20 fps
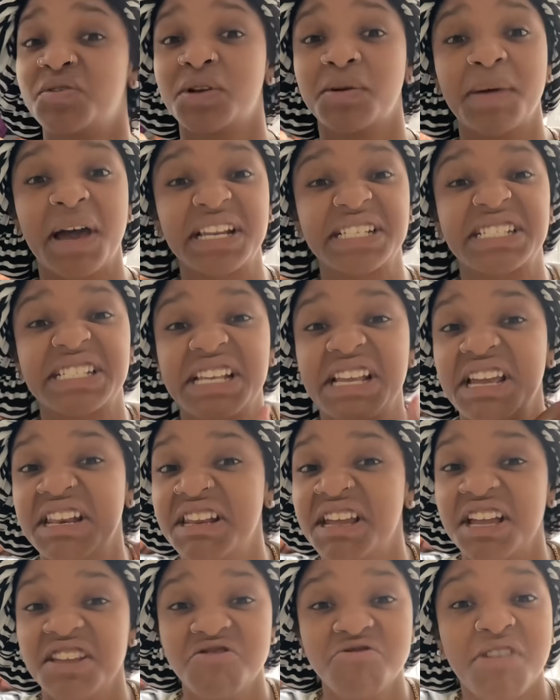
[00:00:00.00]
want nobody saying
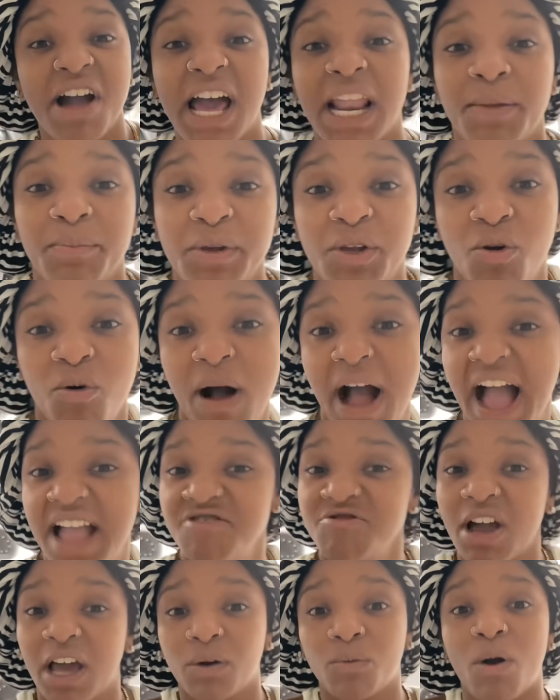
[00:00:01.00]
nothing. You gotta be quiet.
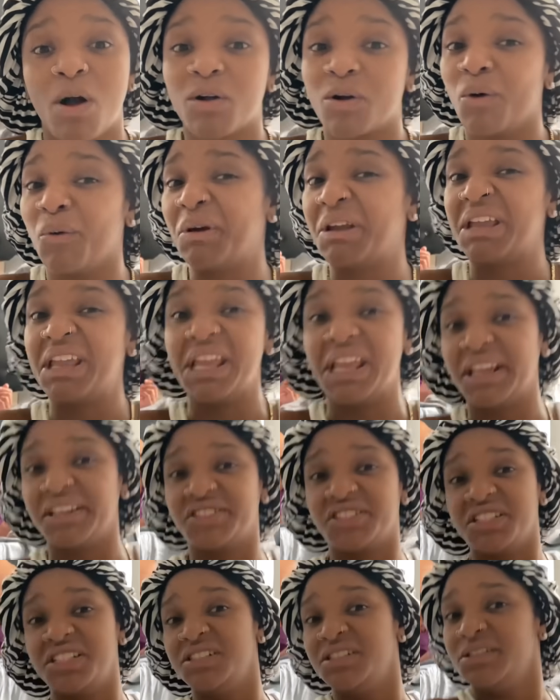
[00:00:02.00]
You gotta walk on
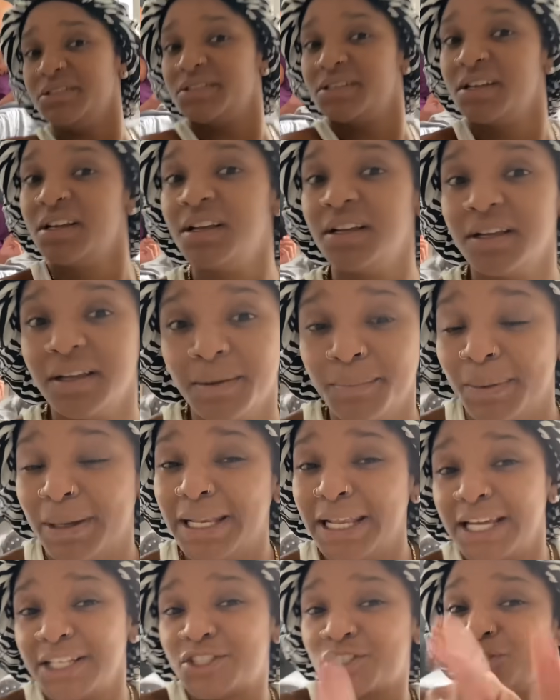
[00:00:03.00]
eggshells. But
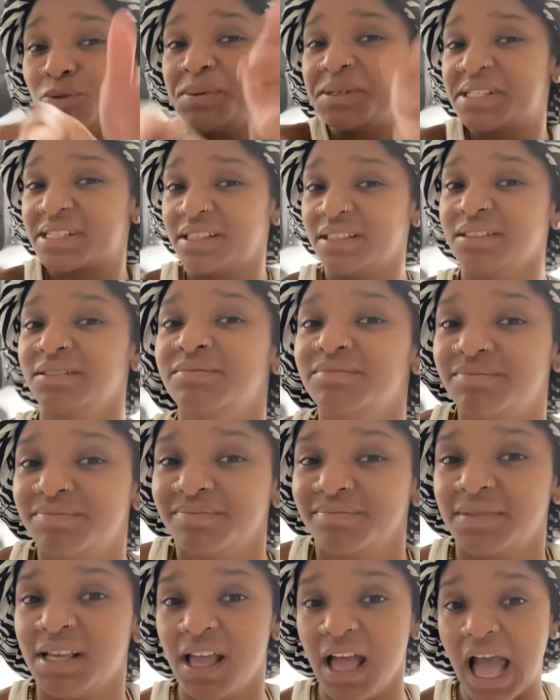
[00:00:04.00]
let you be asleep.
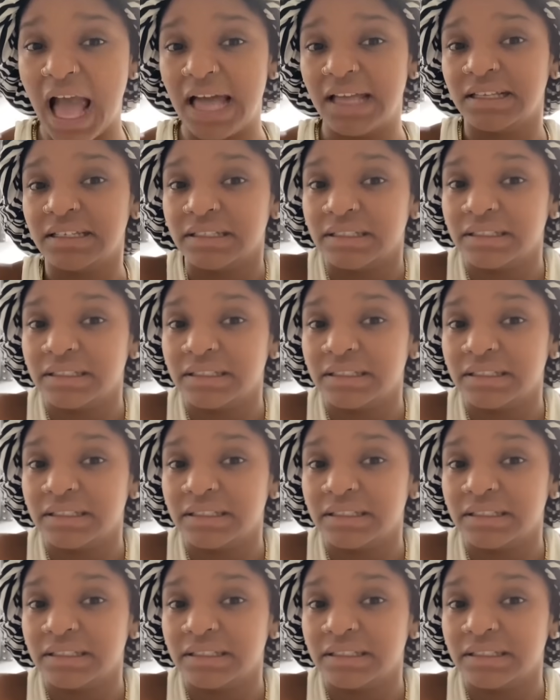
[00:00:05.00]
Ha!